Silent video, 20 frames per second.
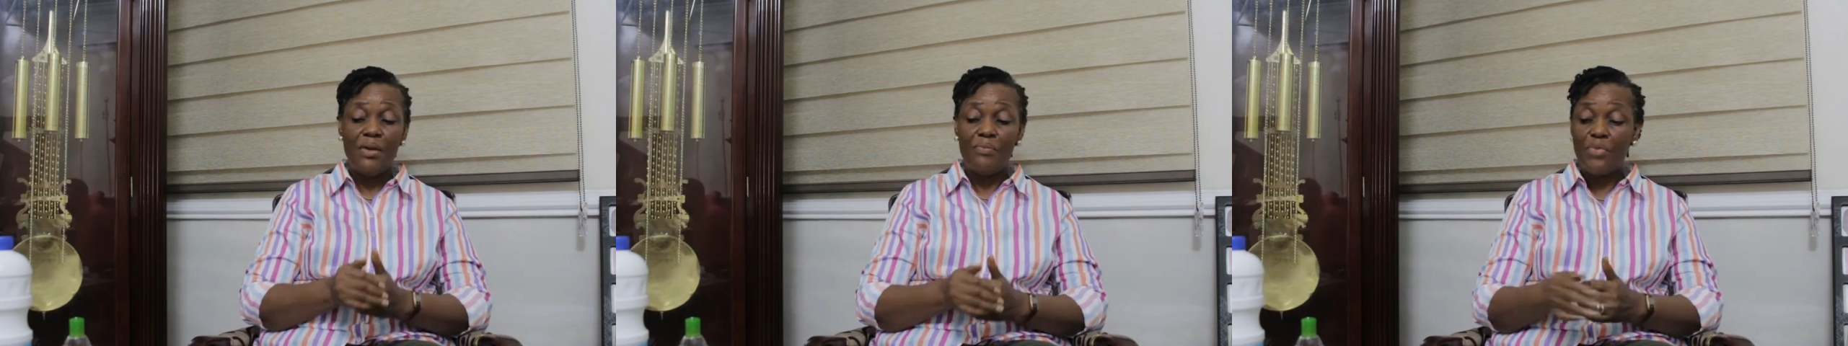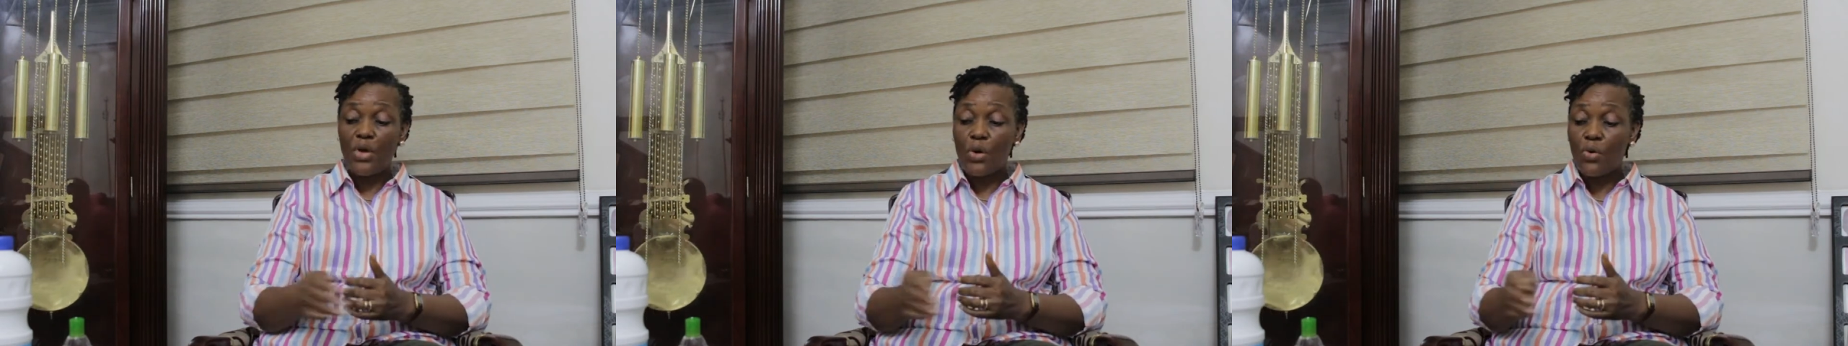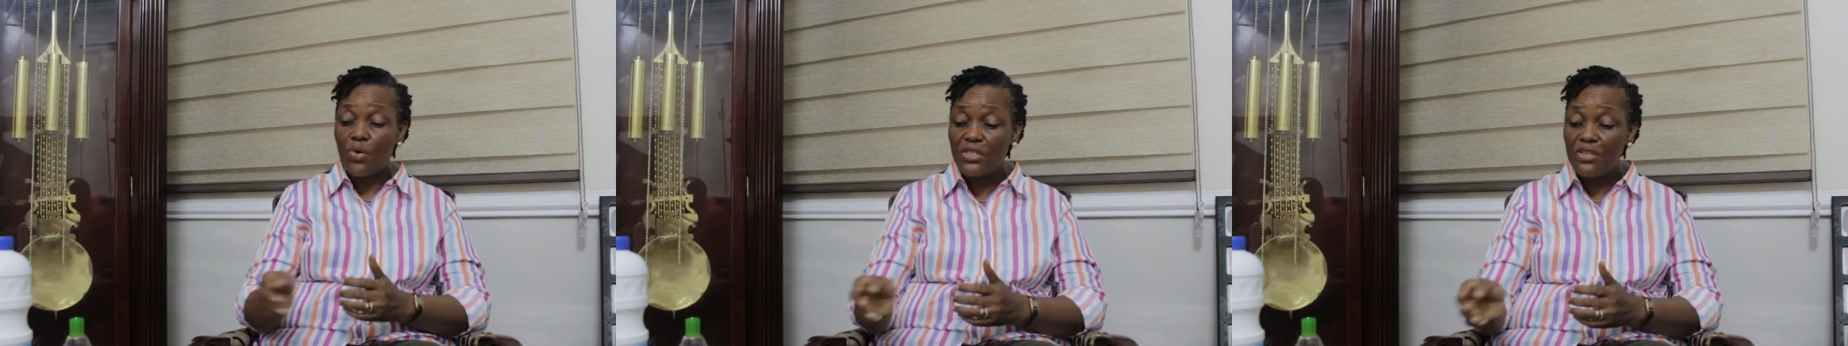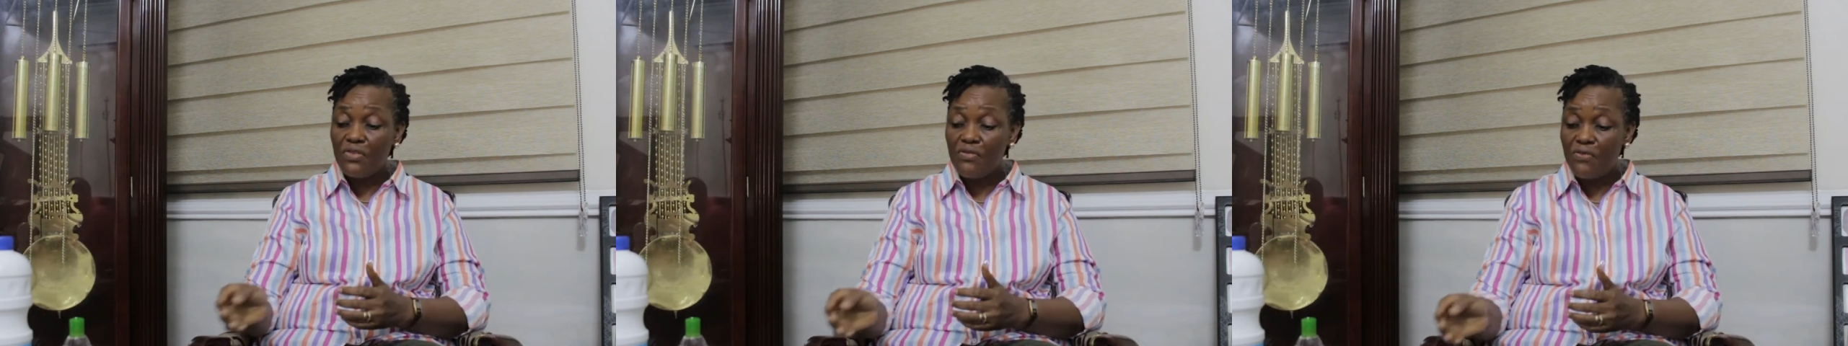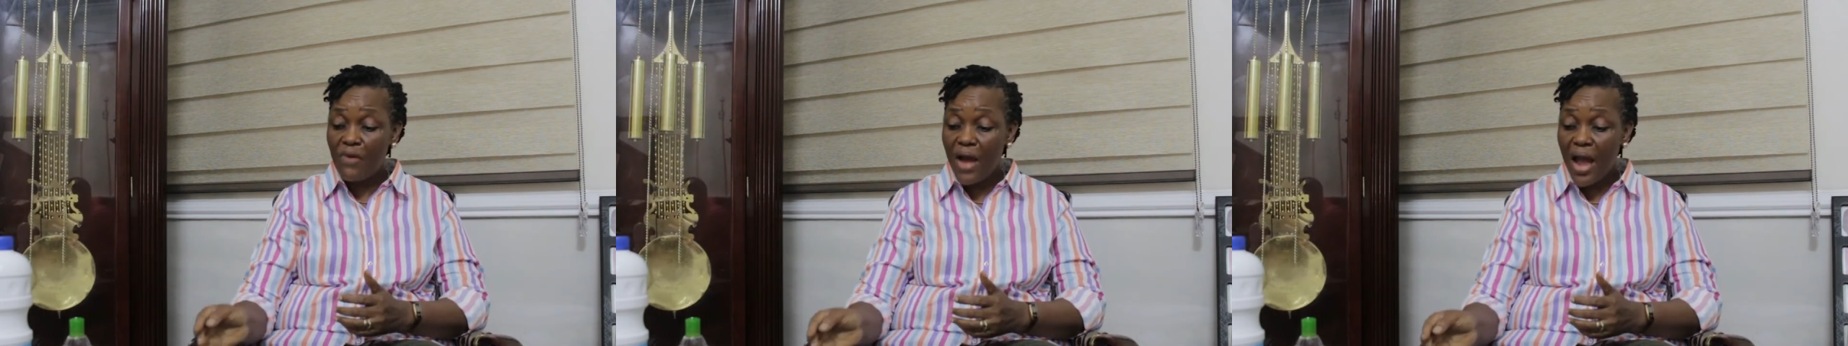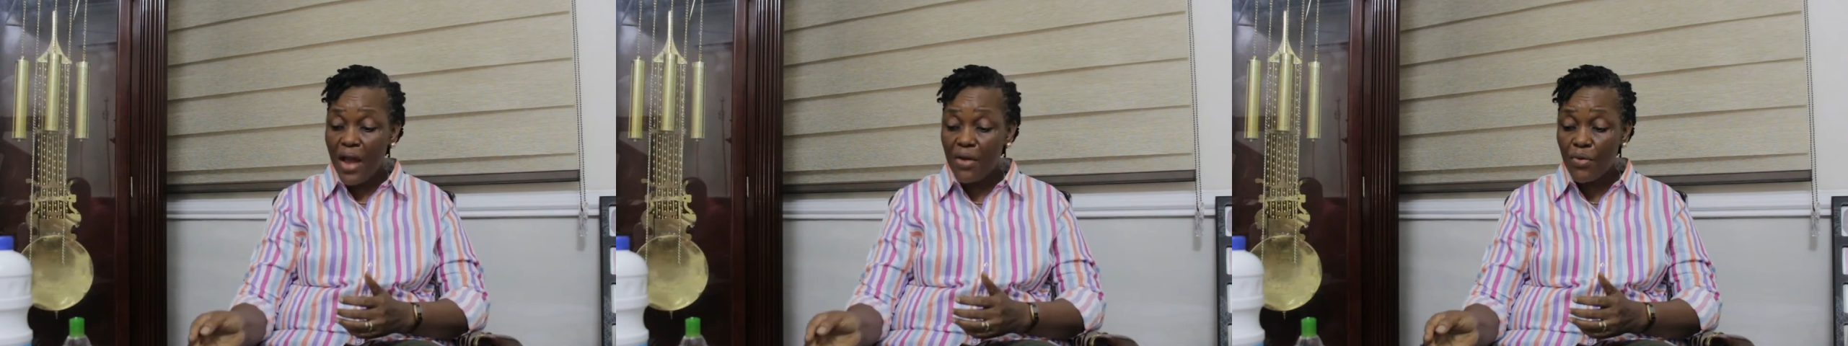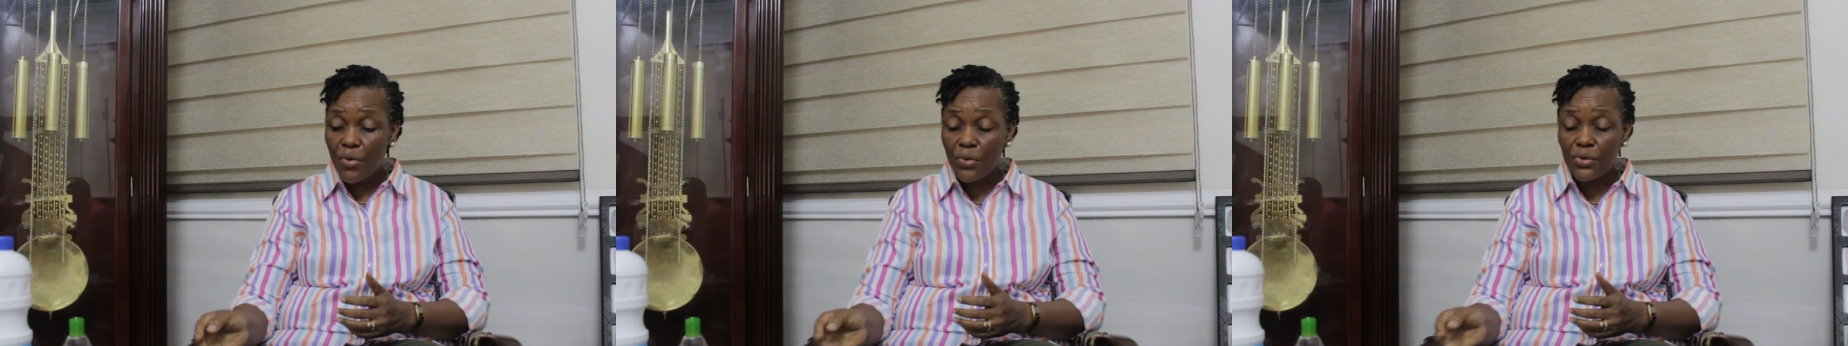because the
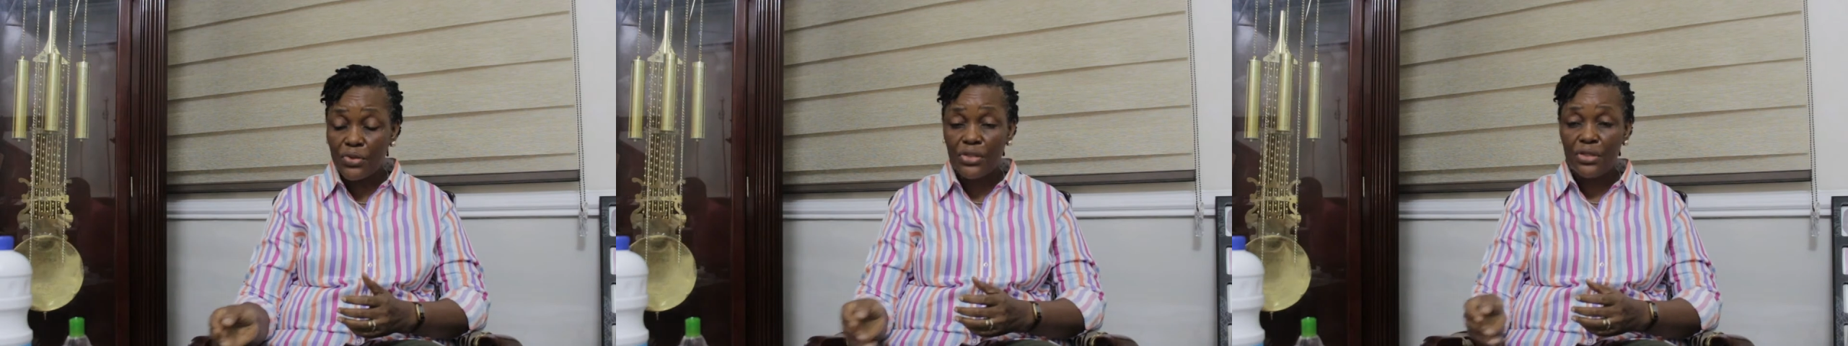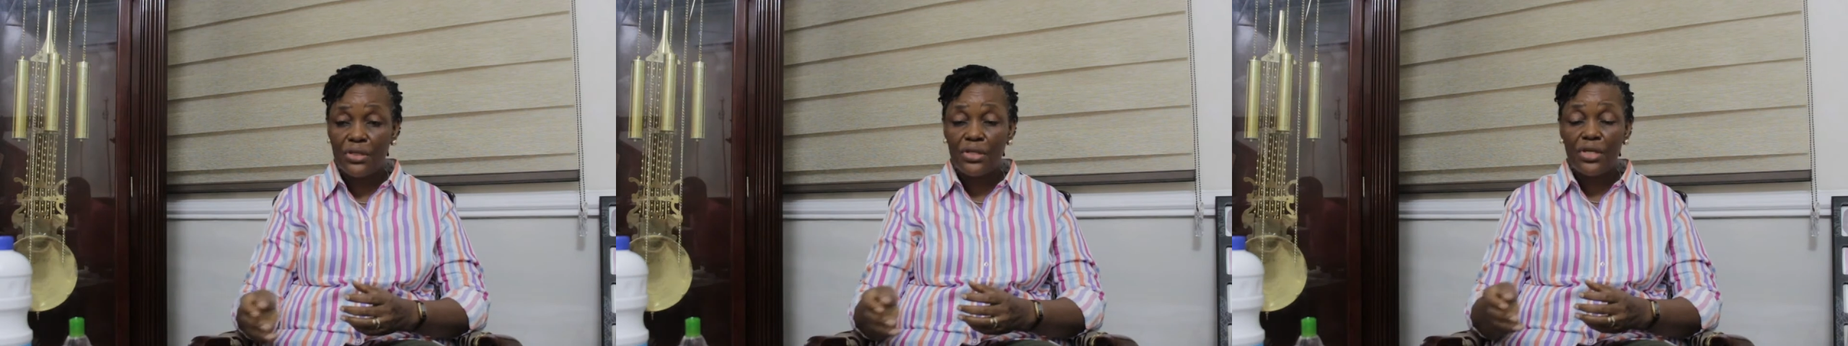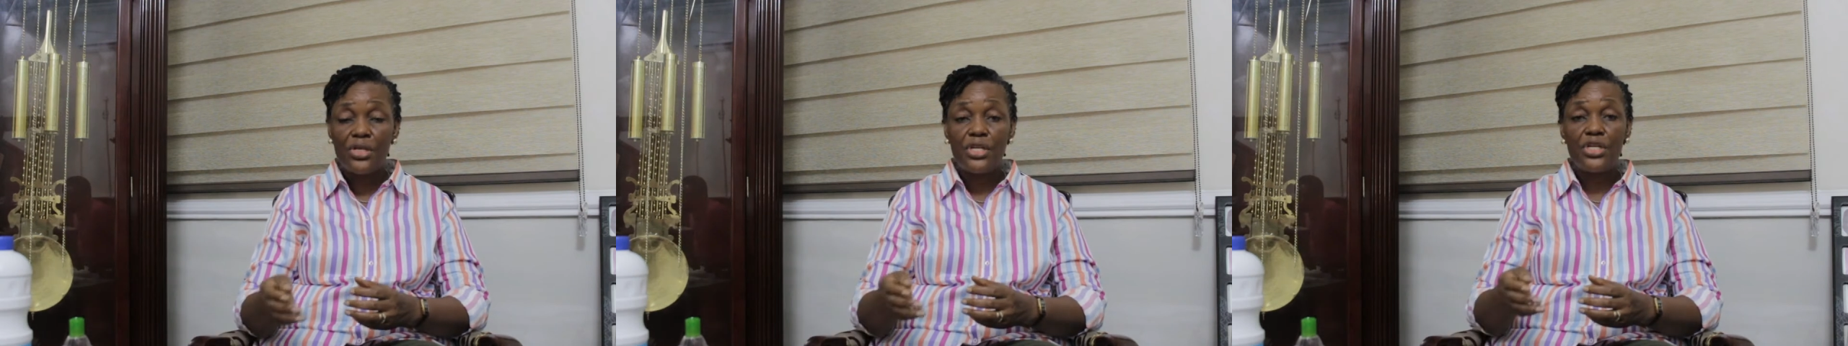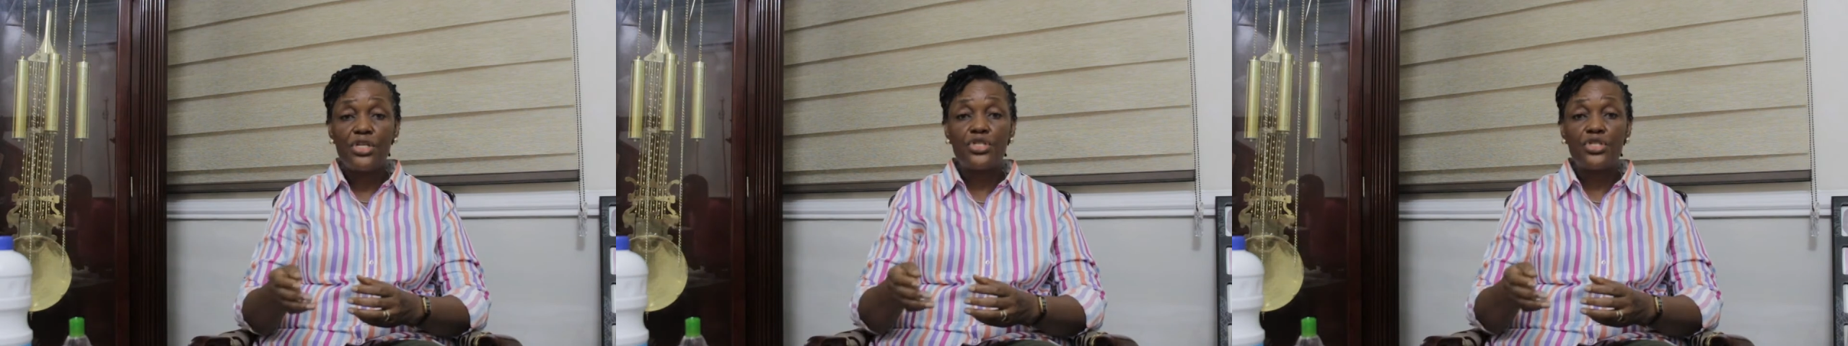virus